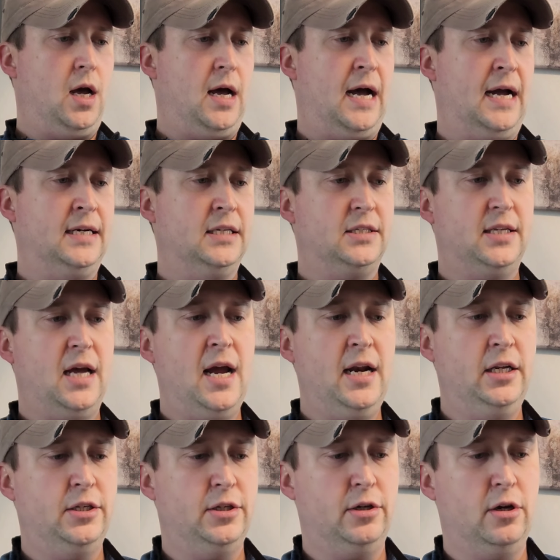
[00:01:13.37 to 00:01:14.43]
I
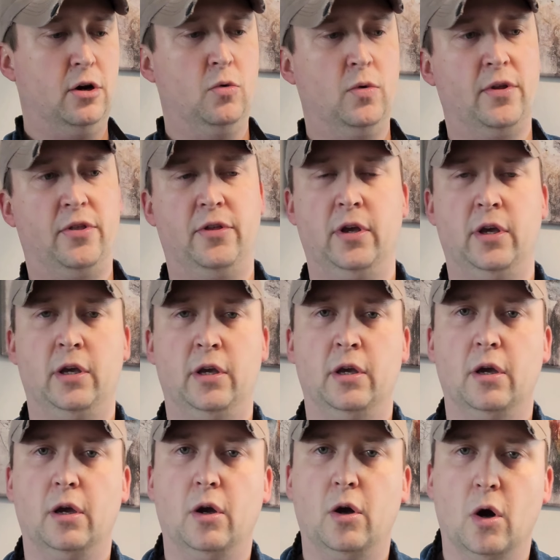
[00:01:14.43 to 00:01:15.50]
decided to go with the
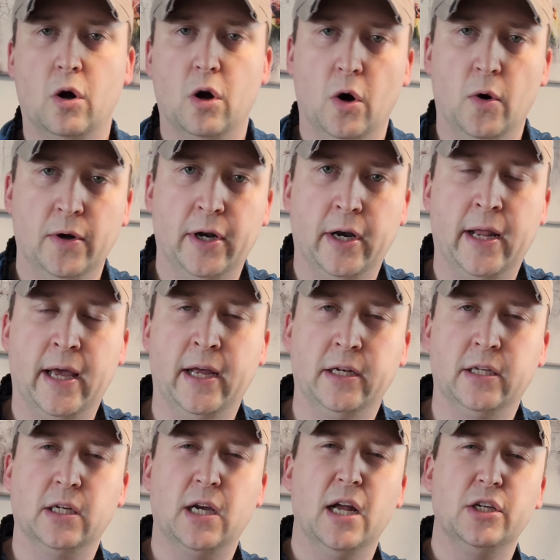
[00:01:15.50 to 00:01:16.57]
cocoa today
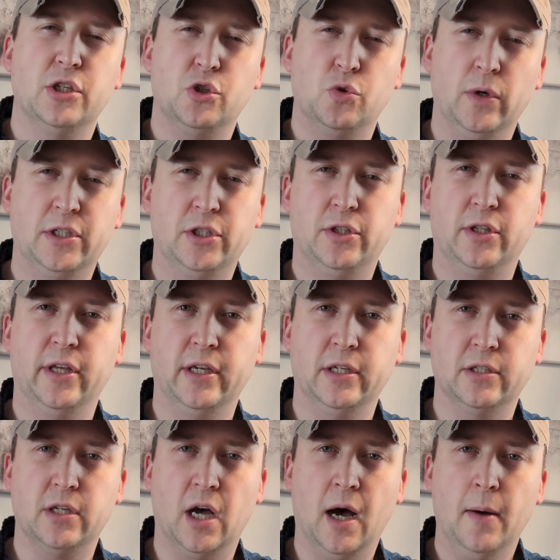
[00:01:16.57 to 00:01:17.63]
to kind of switch
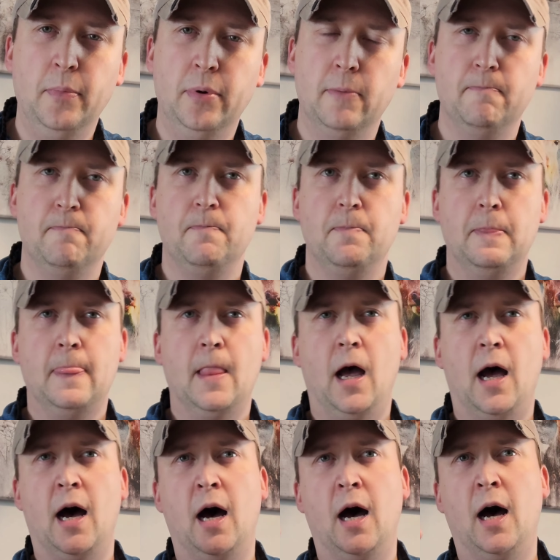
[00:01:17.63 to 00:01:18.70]
things up.
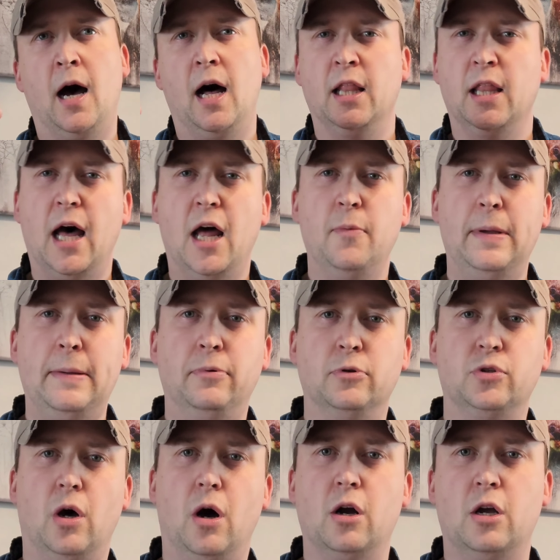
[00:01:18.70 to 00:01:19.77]
A lot of people
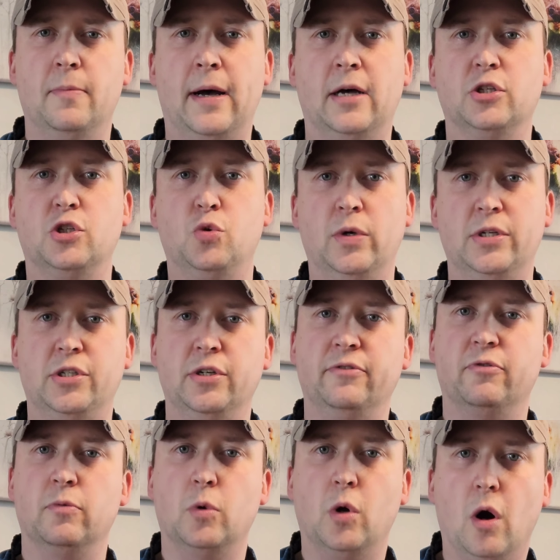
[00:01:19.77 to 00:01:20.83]
talk about switching
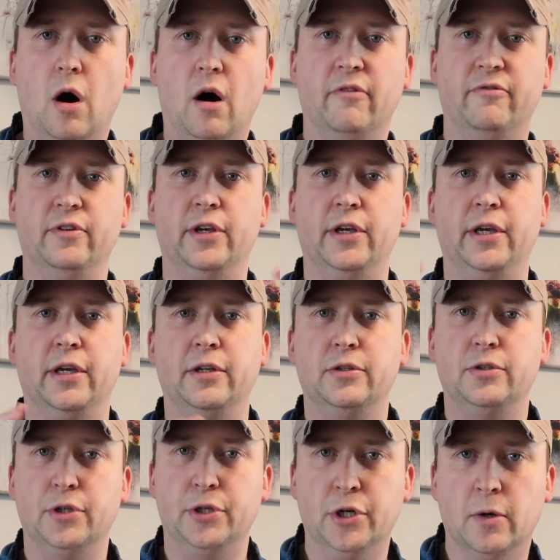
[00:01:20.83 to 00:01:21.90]
from coffee
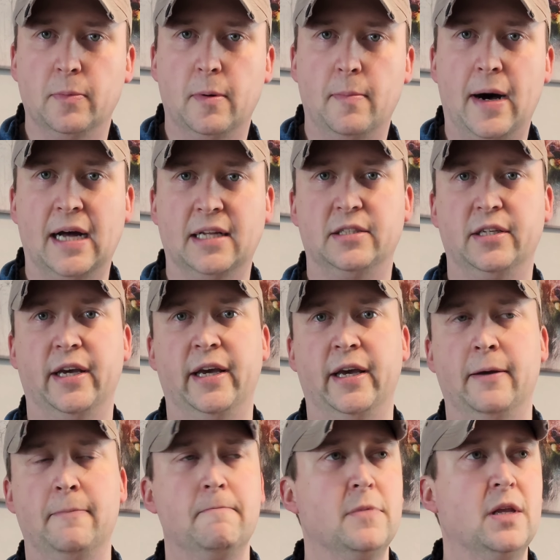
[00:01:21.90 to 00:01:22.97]
to yerba
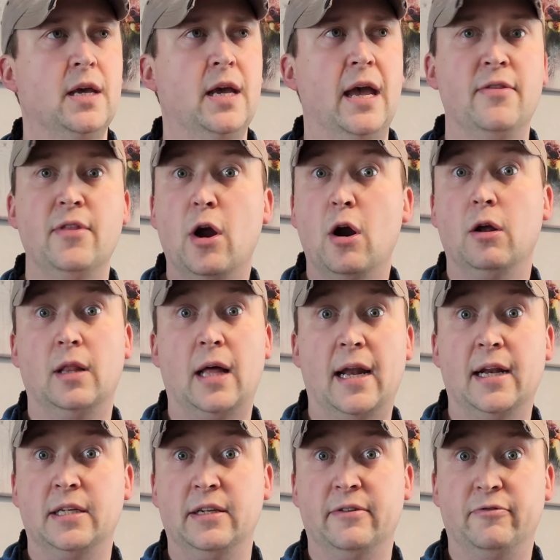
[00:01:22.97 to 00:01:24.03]
mate, and there are a lot
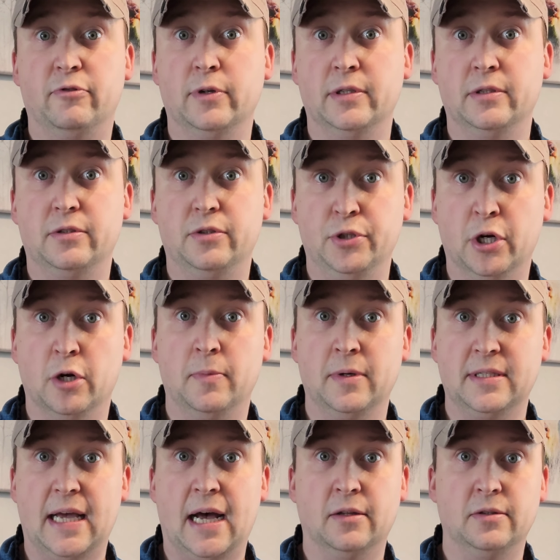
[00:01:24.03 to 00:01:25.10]
of different
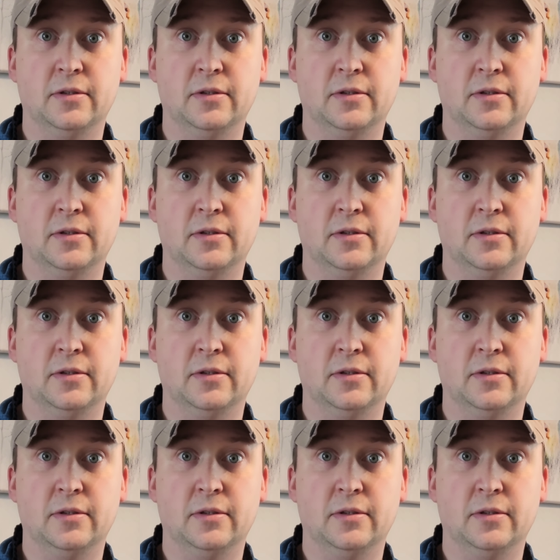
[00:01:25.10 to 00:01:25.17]
yerbas out